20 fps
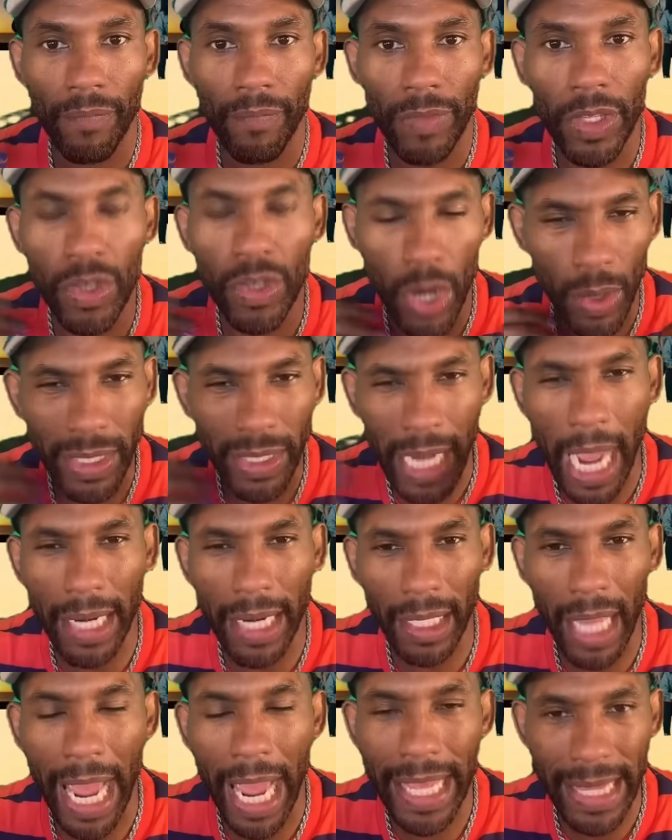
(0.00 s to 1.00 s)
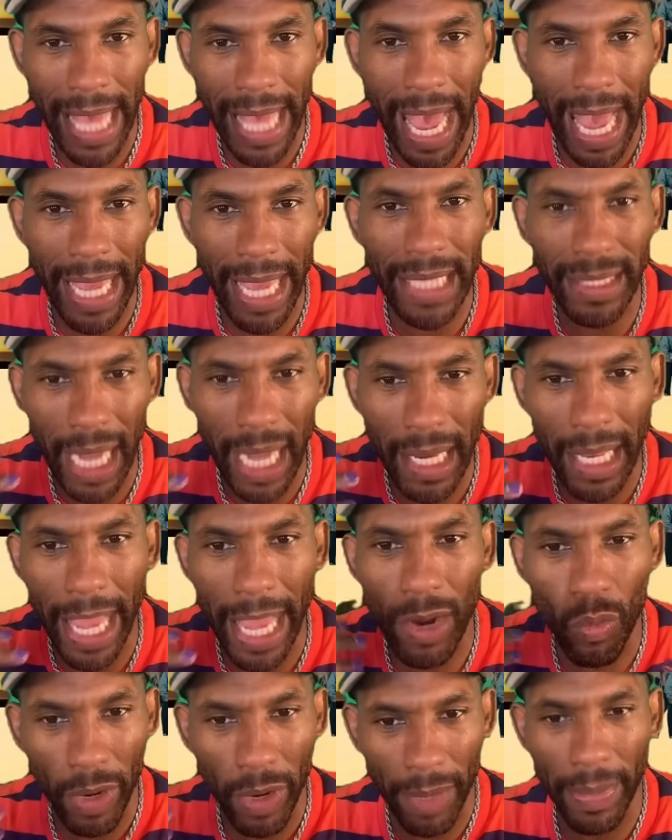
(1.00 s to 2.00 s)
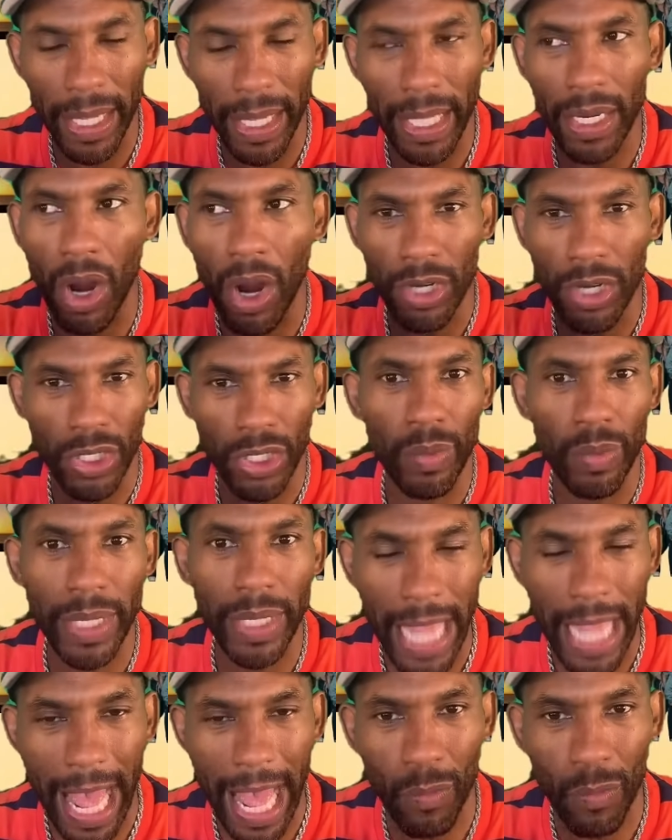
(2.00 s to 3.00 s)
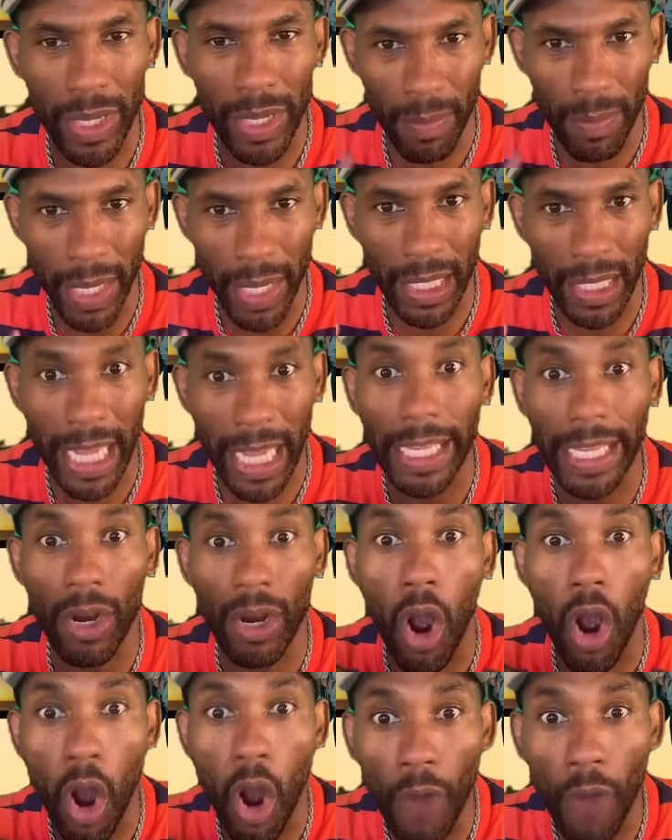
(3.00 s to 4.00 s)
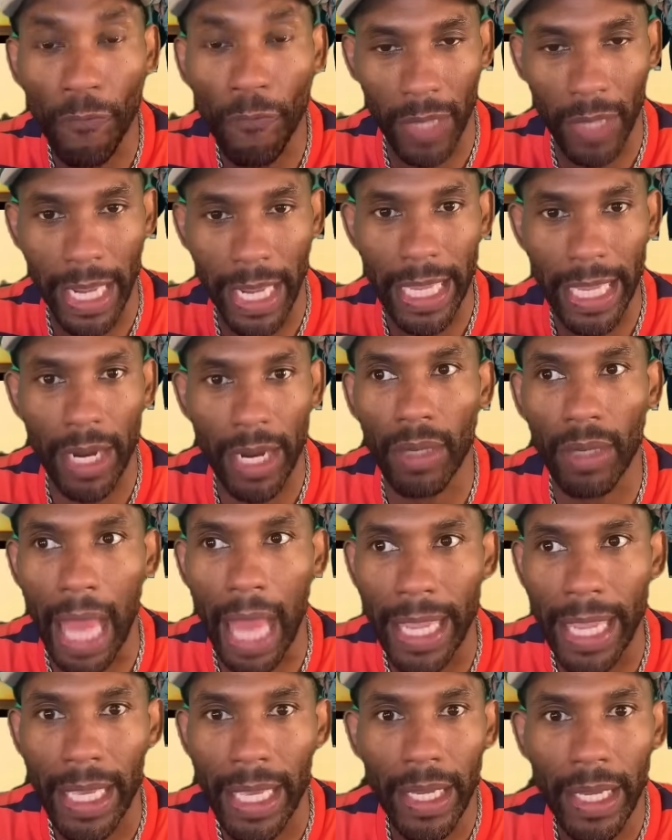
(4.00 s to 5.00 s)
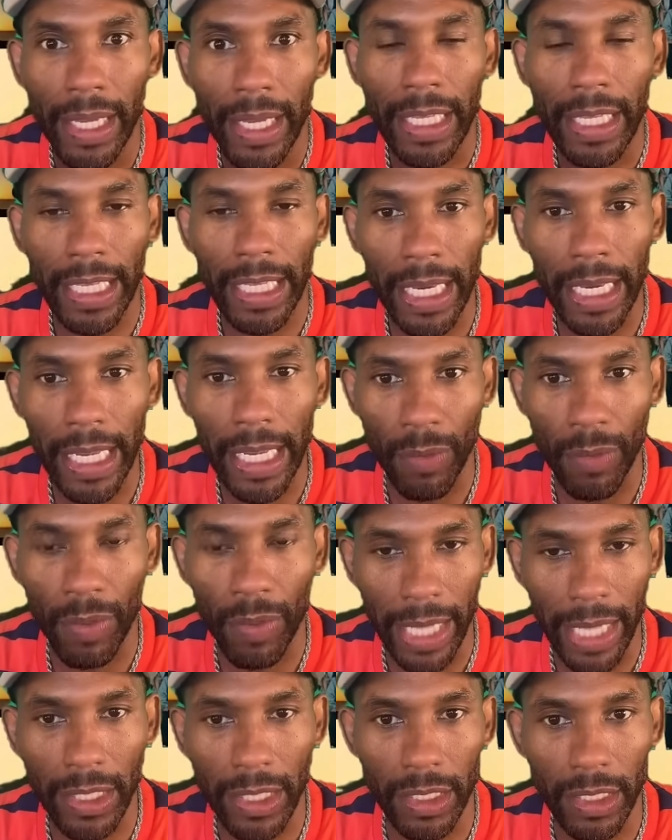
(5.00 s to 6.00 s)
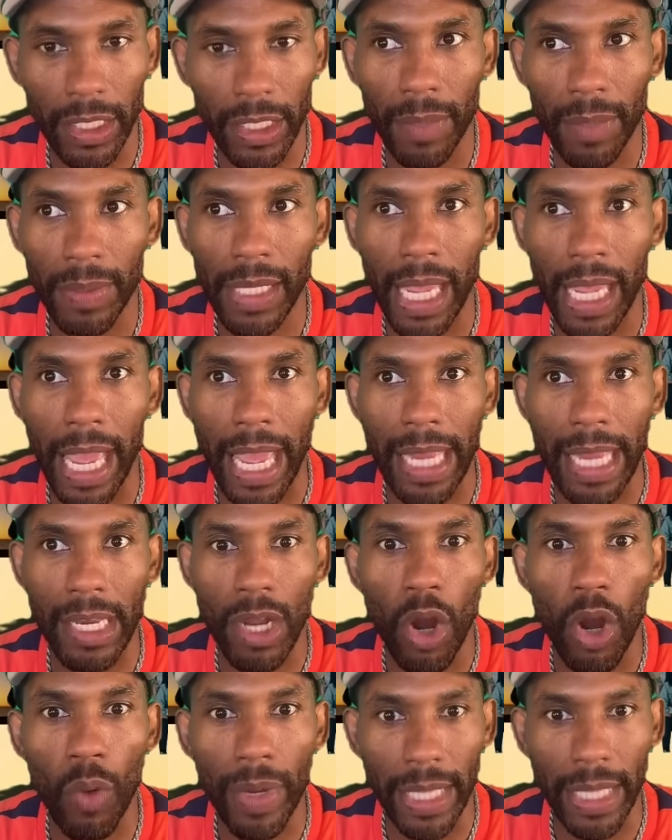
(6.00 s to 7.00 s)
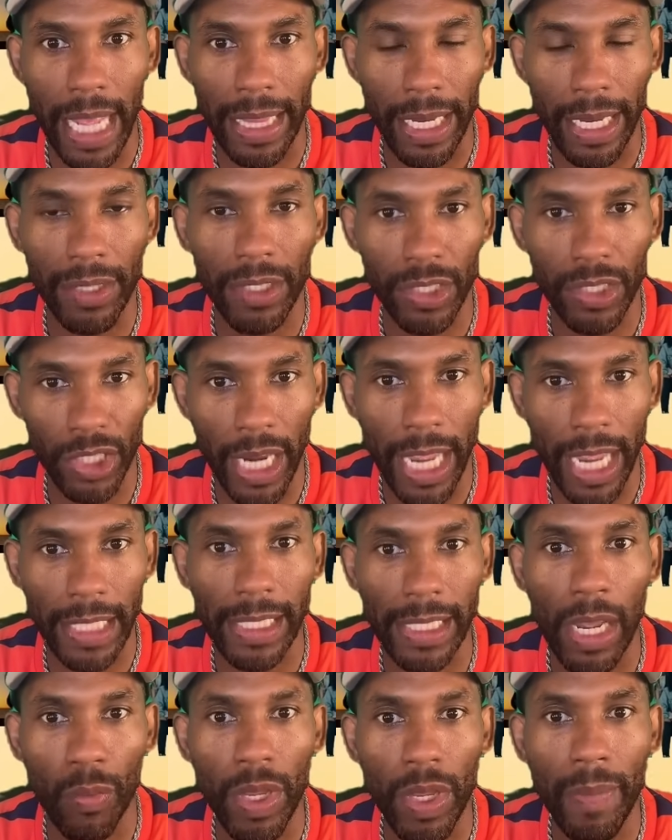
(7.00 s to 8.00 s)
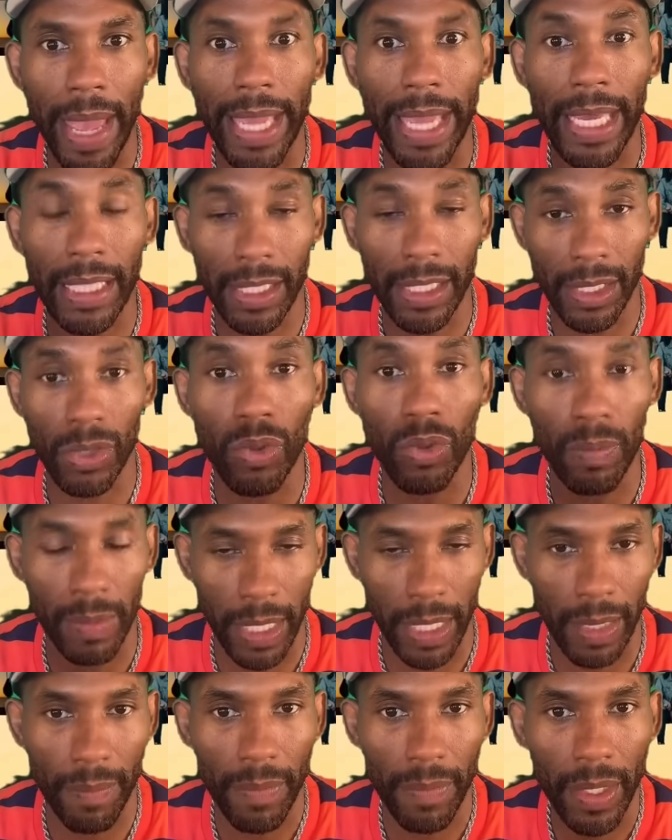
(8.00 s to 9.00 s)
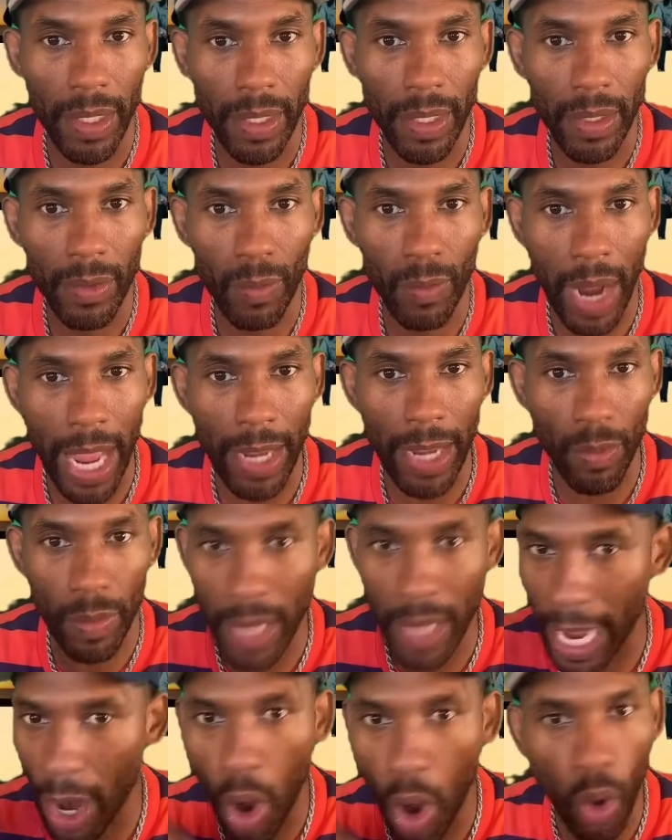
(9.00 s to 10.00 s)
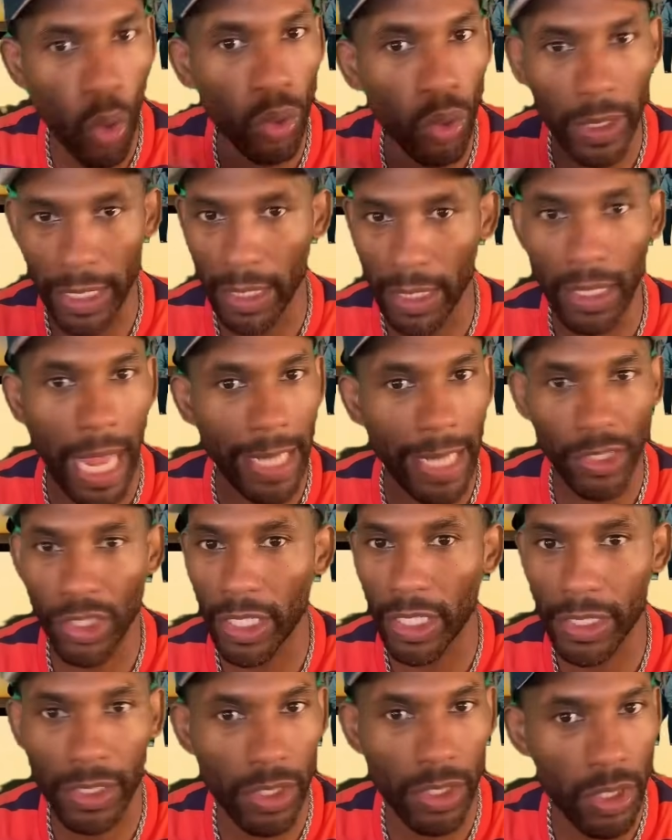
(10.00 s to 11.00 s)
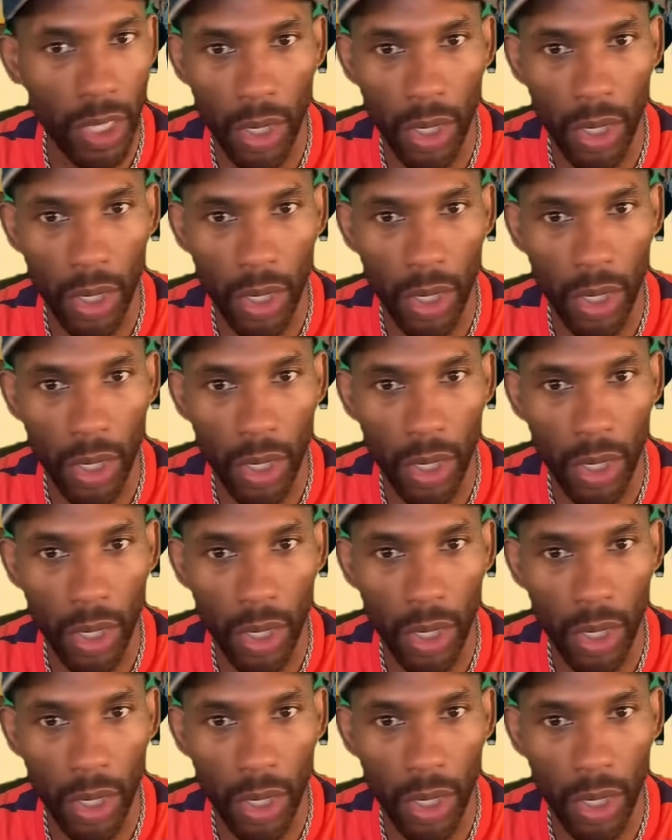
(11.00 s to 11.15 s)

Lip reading: it's kind of like that. It's kind of like women are doing that with men. Like, they're like getting in relationships knowing that there's a chance that we may consume them, right? Like, wholly, like, just